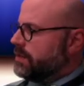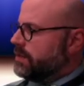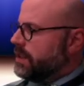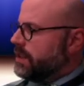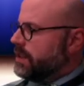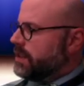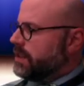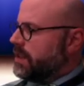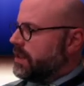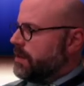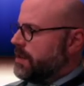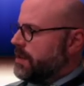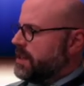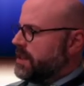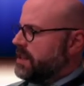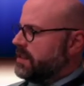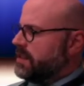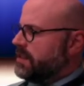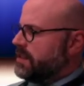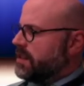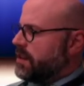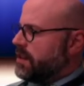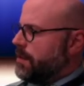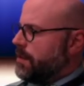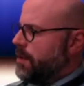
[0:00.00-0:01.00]

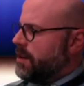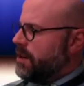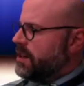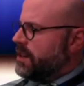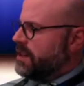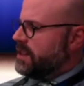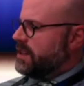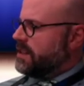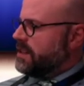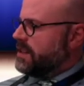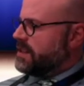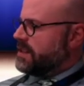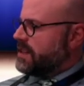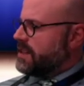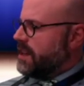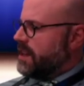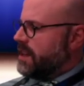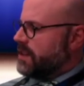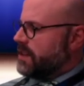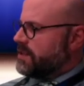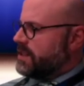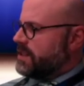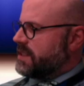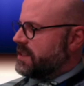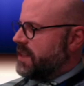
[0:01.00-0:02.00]
Come on into this
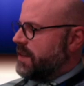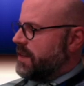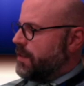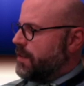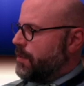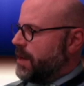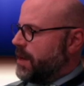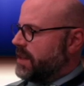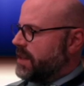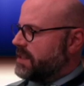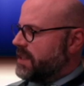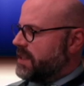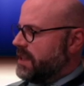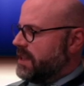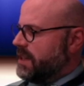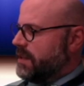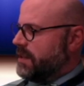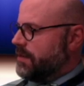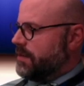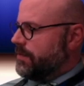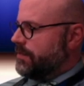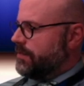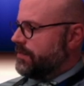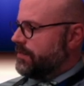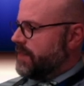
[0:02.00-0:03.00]
house. Let's have a bite to eat."
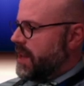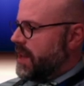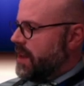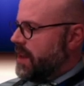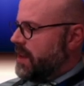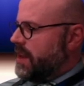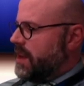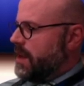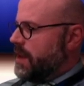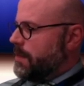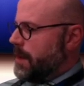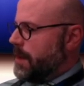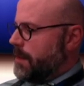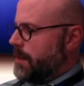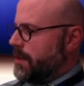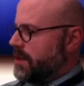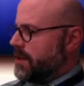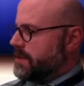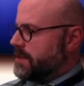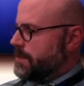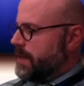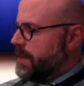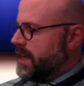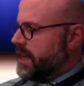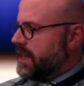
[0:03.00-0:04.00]
In Mama's
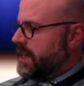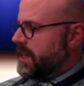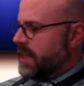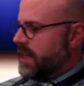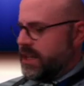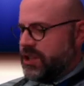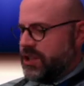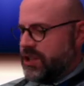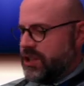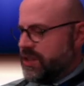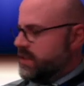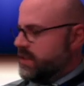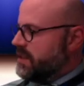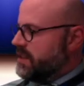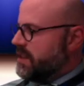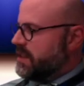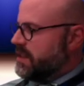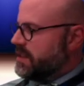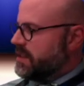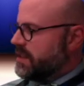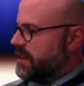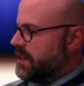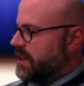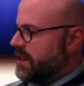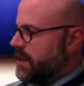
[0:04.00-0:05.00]
big kitchen, sunlight